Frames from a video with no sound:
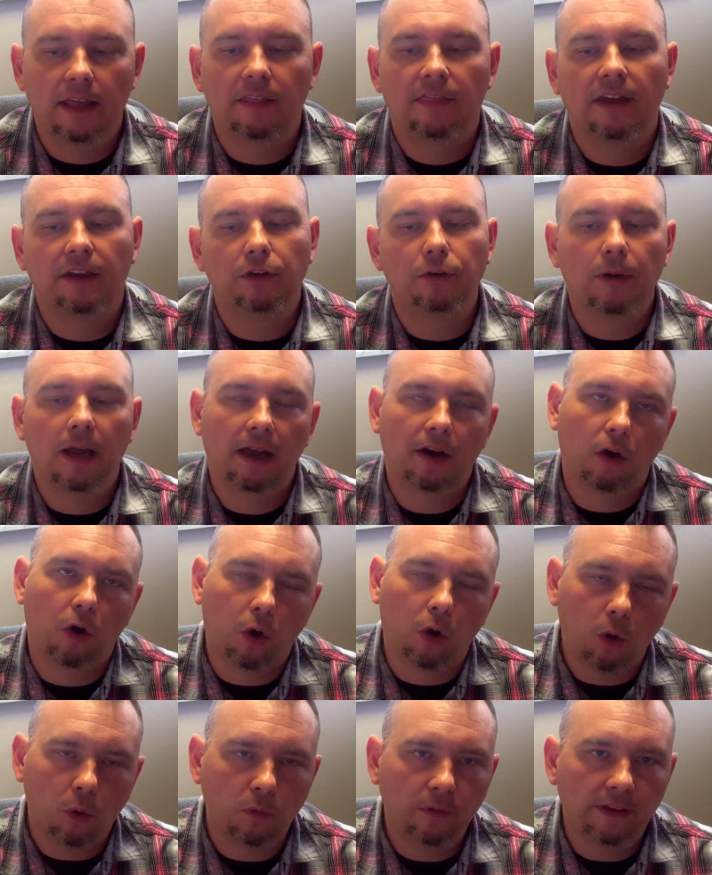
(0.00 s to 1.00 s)
They knew how to
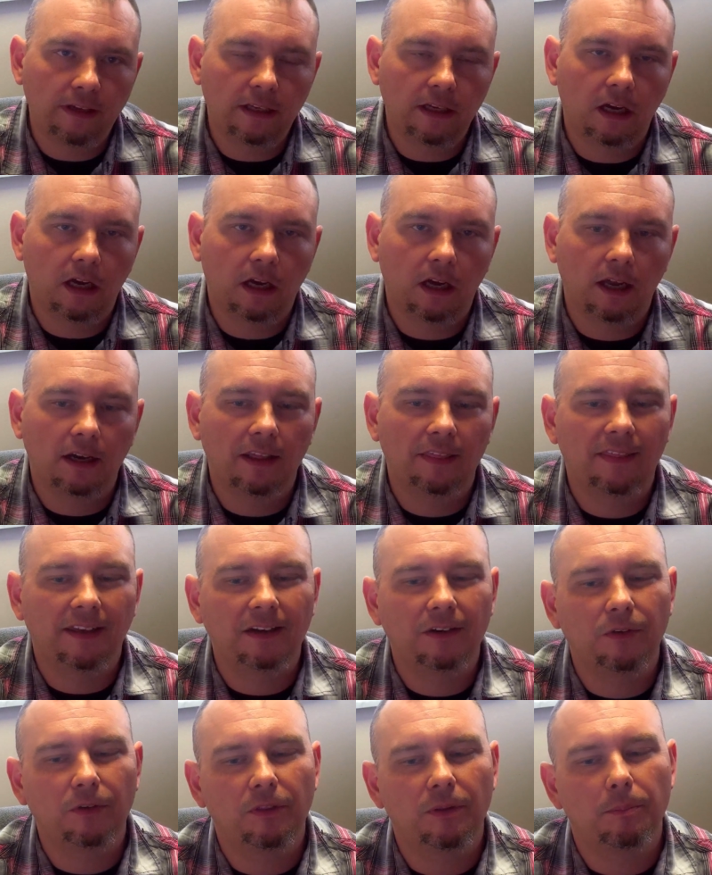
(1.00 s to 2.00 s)
hold the gun, they
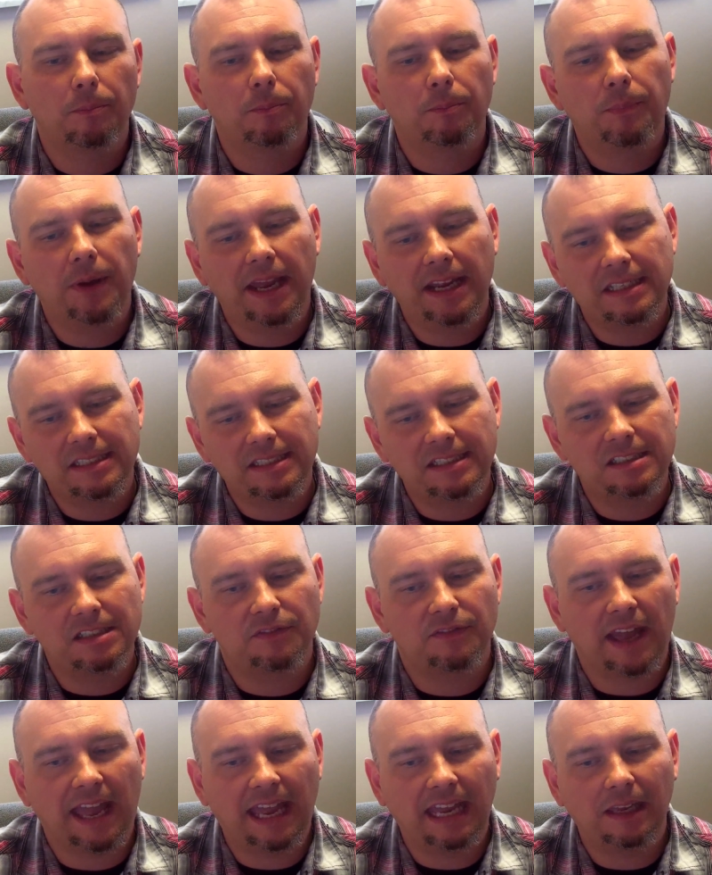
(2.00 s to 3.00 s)
knew the basics
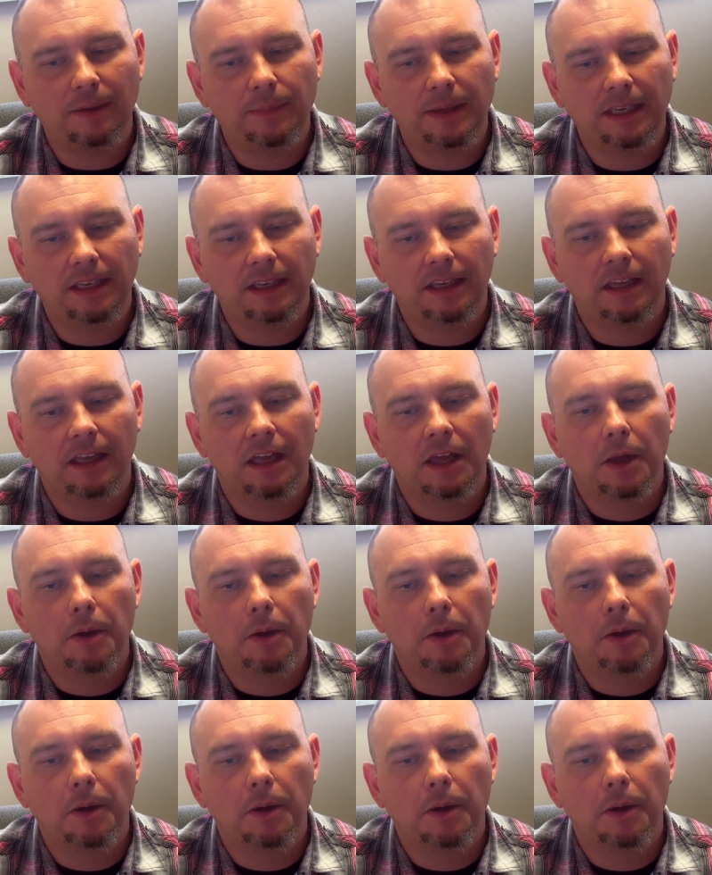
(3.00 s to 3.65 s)
of aiming,